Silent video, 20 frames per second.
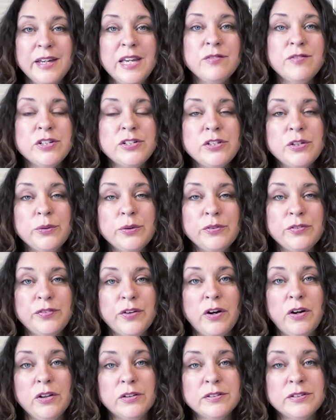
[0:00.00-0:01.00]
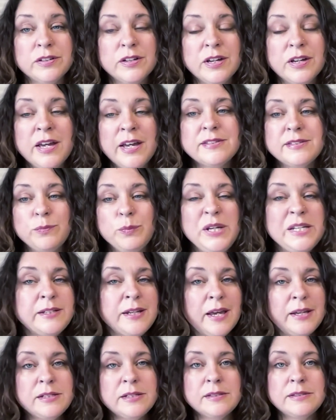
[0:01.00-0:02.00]
Even to a fault. We
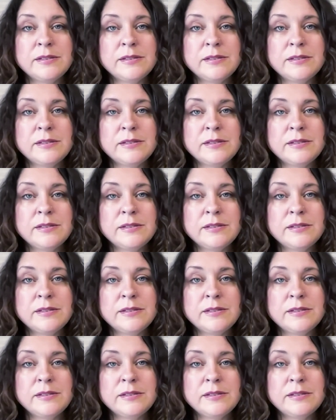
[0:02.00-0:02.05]
tend